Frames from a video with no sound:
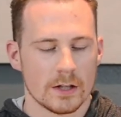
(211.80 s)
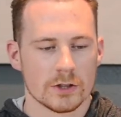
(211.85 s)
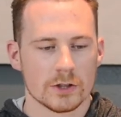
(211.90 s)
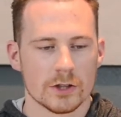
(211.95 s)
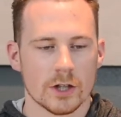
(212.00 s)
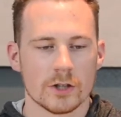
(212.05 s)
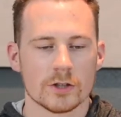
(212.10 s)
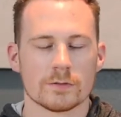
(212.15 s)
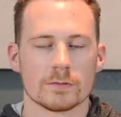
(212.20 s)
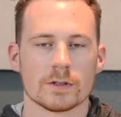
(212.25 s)

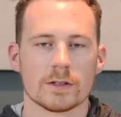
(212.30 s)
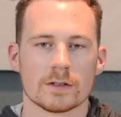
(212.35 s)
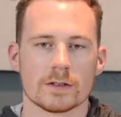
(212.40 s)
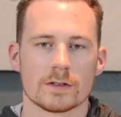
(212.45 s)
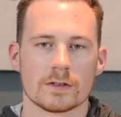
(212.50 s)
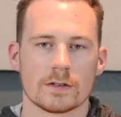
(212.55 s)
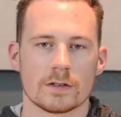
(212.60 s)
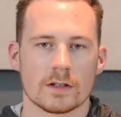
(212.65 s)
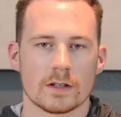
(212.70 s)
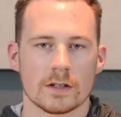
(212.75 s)
judgments
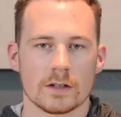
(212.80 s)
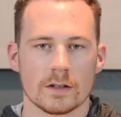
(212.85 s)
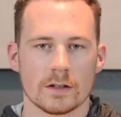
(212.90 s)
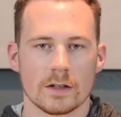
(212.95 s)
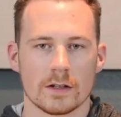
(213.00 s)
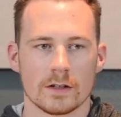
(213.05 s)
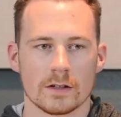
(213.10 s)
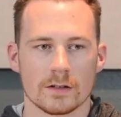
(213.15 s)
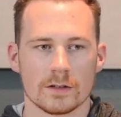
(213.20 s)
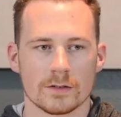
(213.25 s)
and,
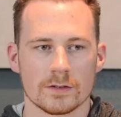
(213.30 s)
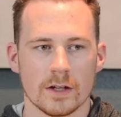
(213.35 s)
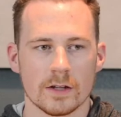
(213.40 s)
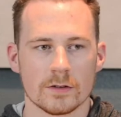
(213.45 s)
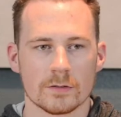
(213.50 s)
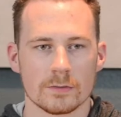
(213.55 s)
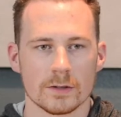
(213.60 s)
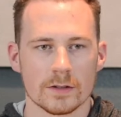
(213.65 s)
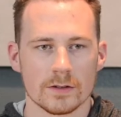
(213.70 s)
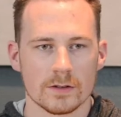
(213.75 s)
and
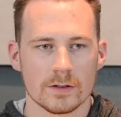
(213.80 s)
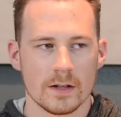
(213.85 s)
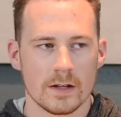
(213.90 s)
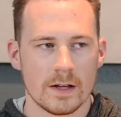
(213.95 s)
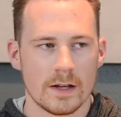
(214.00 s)
assessments.